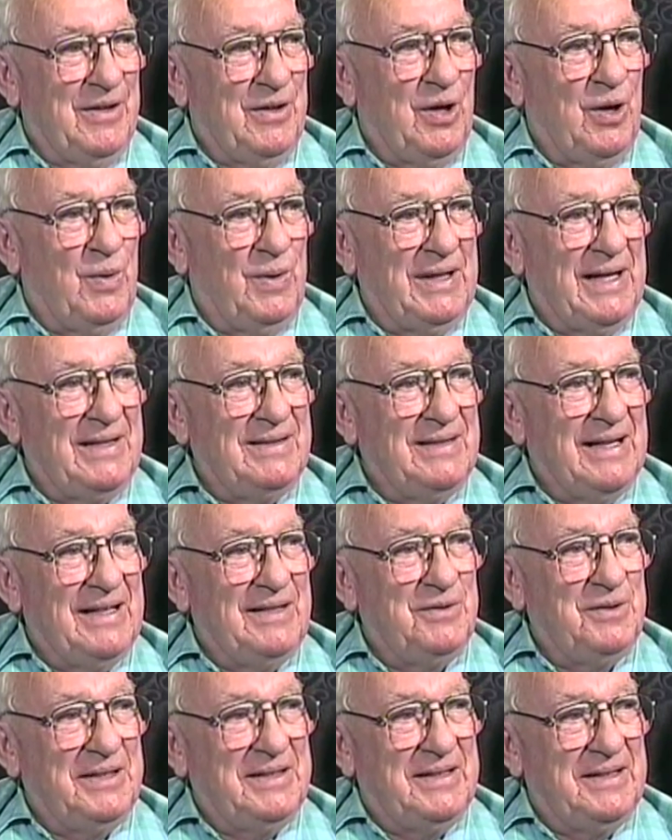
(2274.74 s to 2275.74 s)
No, well, I, I
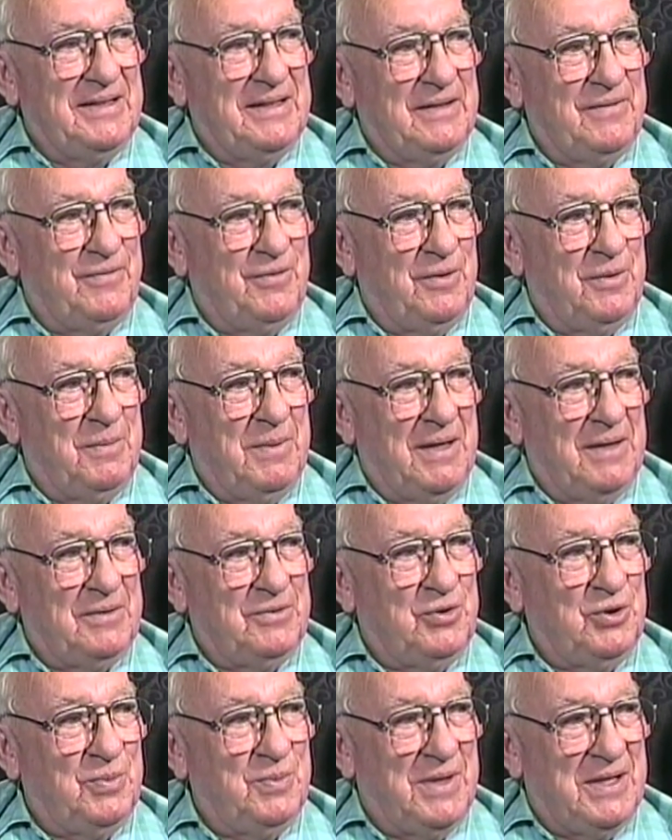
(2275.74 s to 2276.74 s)
only did it for about
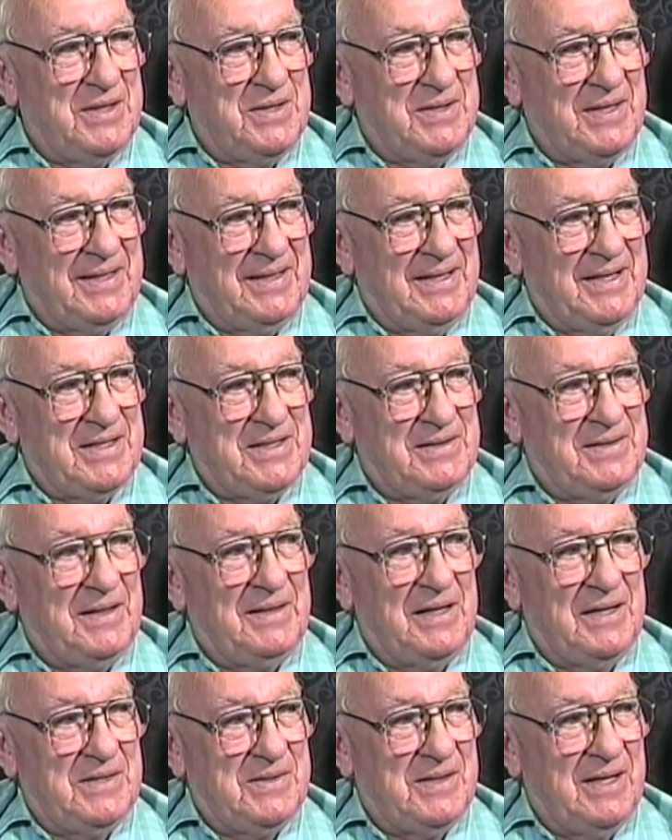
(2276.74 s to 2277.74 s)
two months, I guess, and then
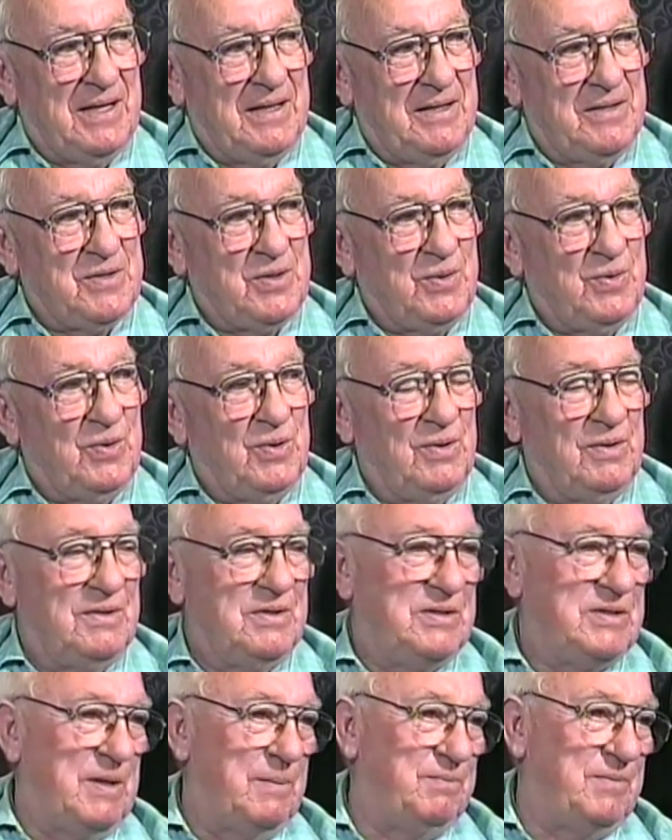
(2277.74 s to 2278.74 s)
I started school.
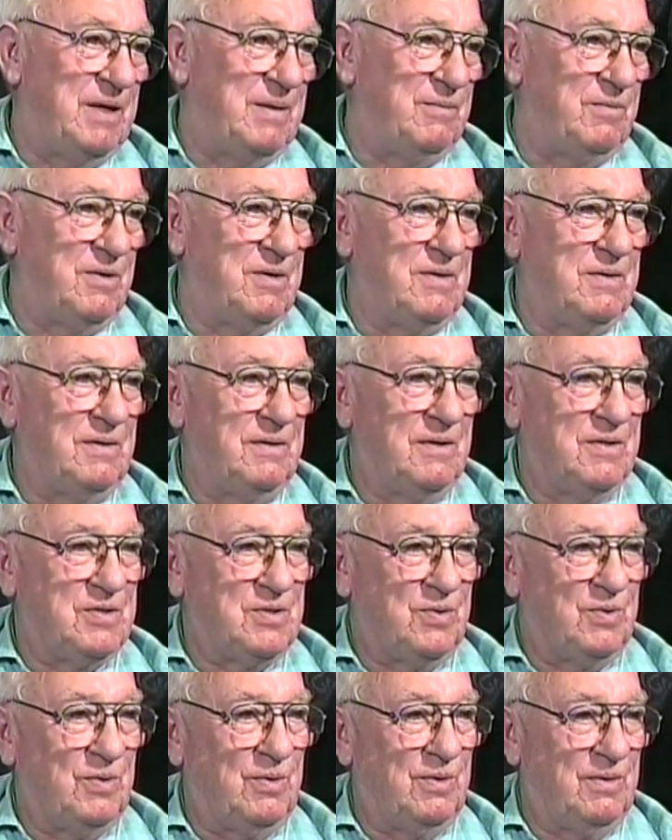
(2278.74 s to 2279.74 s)
September, the
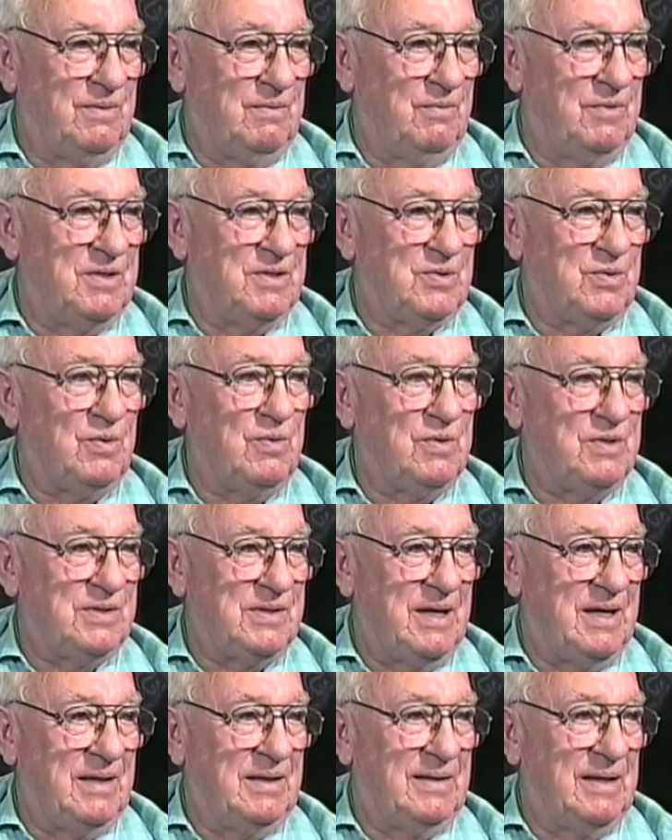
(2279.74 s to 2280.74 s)
school, when school
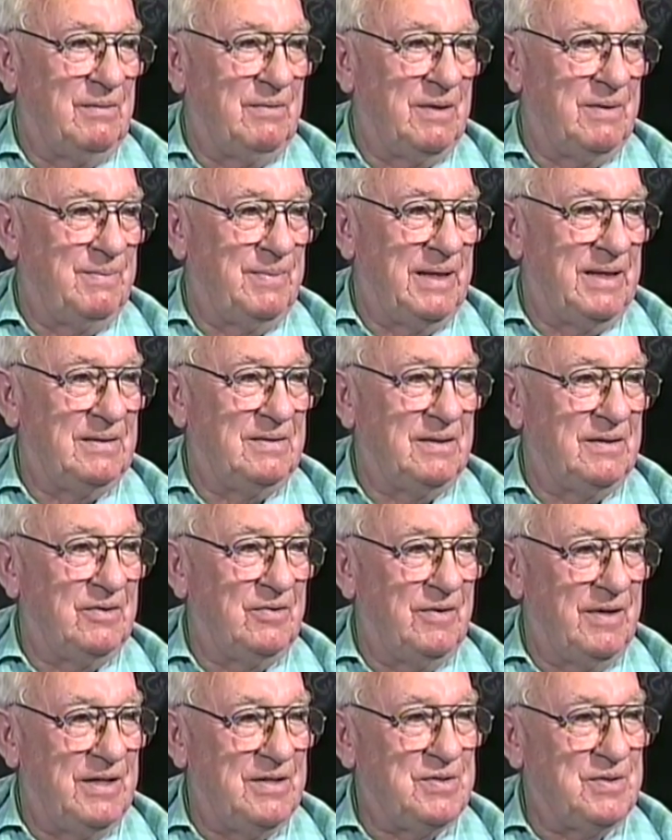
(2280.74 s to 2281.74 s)
started, I went back to
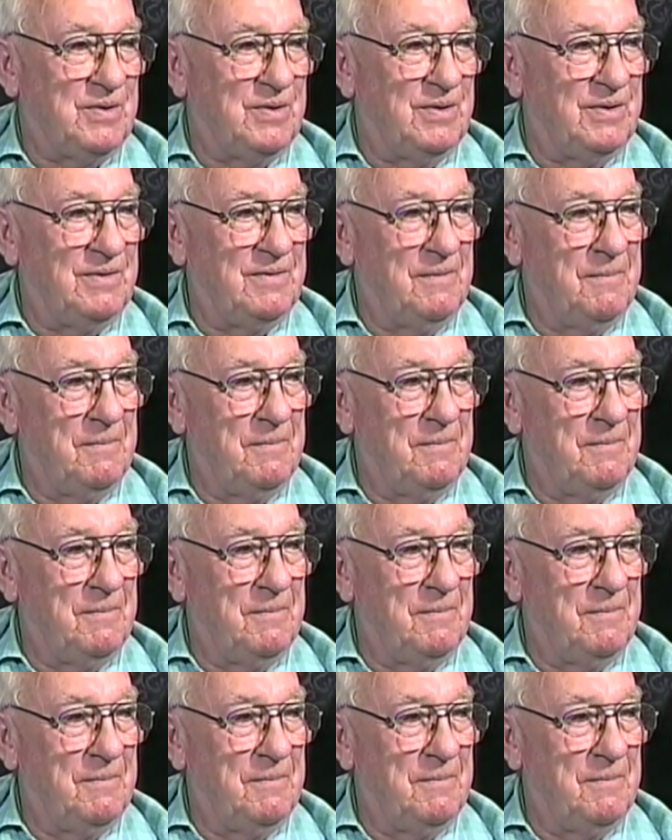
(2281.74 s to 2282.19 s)
trade school.